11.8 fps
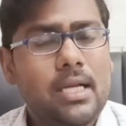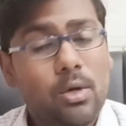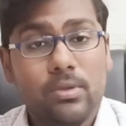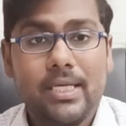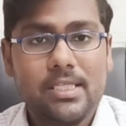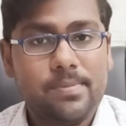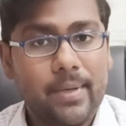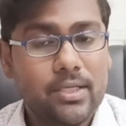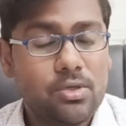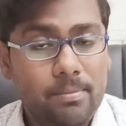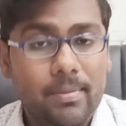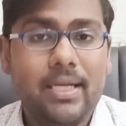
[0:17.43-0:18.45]
Now, with
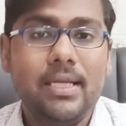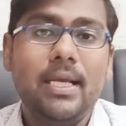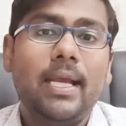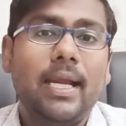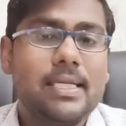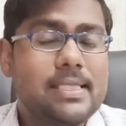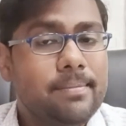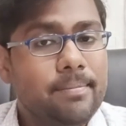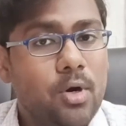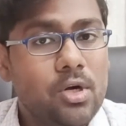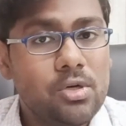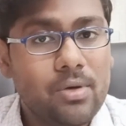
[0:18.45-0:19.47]
respect to men, it is
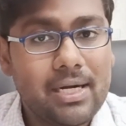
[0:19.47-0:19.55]
important to